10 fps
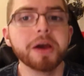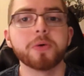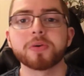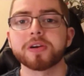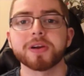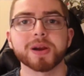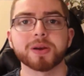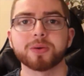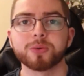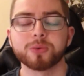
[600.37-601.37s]
We're
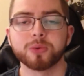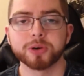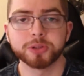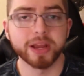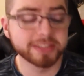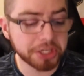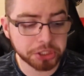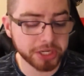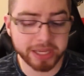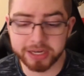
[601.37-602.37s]

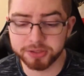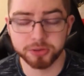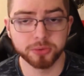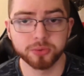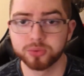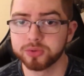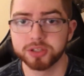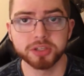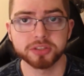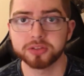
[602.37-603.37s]
transitioning into
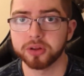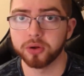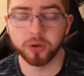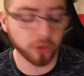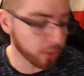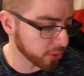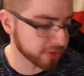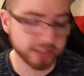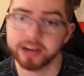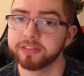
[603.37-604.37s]
just whole
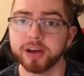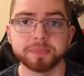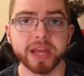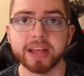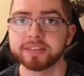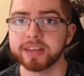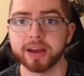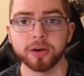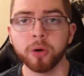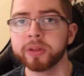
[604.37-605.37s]
set of updates that
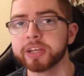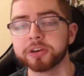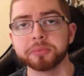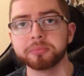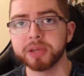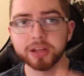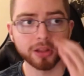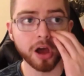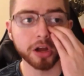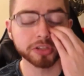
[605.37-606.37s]
are only going to be a
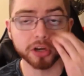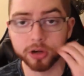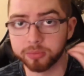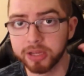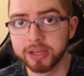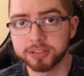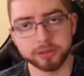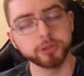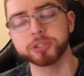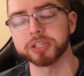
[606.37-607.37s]
long-term
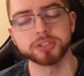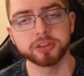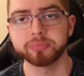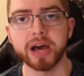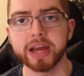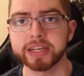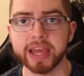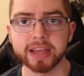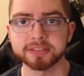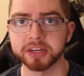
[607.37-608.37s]
solution to the
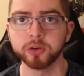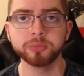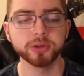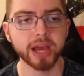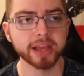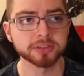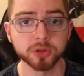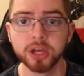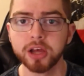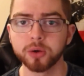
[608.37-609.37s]
podcast, and I hope you guys
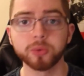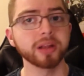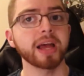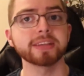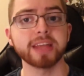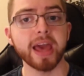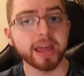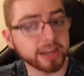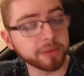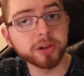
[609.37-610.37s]
realize that
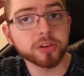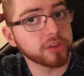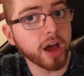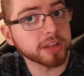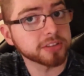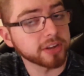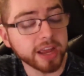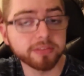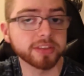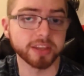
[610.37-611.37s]
and give me your thoughts on
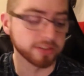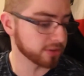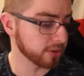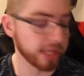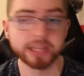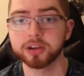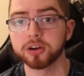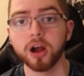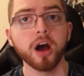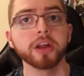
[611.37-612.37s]
everything. So like
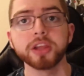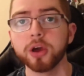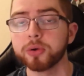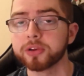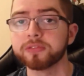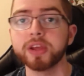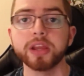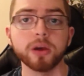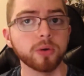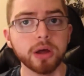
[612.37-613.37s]
your audio, your
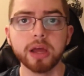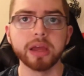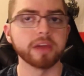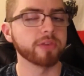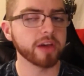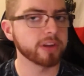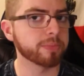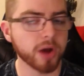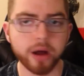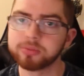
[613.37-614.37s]
video, if you have any
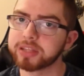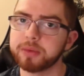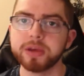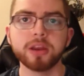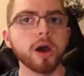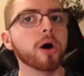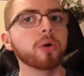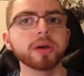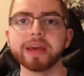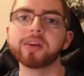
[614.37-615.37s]
problems, let me
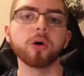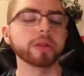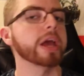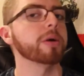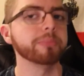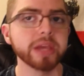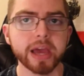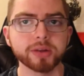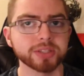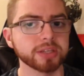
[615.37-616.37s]
know. It'll only help me
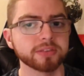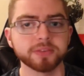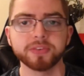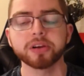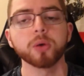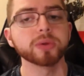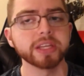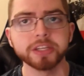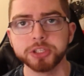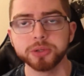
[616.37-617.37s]
out to figure out what
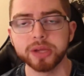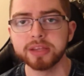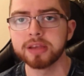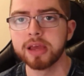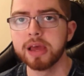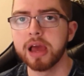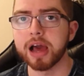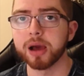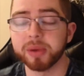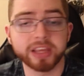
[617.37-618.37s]
the issue is,
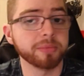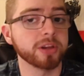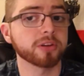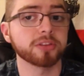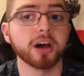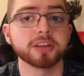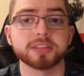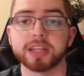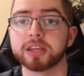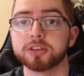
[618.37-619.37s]
and give me your thoughts
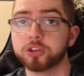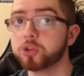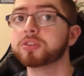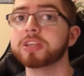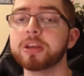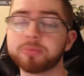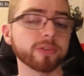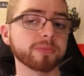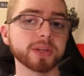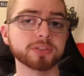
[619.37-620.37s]
on like, do you see
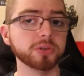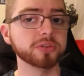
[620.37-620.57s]
improvements